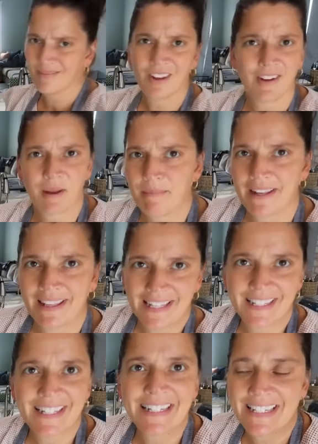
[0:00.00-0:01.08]
Oh yeah, bake
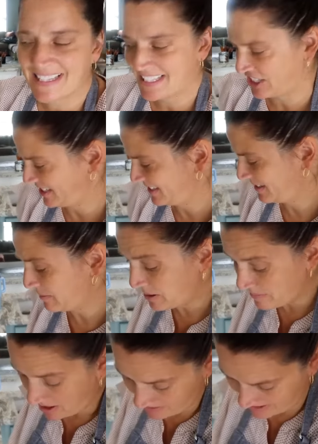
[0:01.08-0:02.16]
these. Delicious. You put
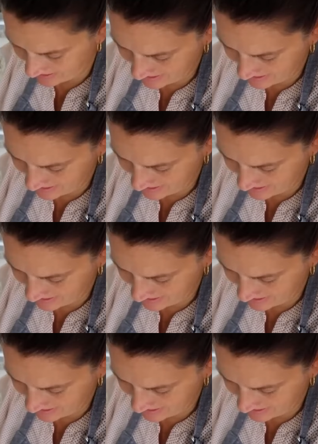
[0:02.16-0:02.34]
them in the oven. I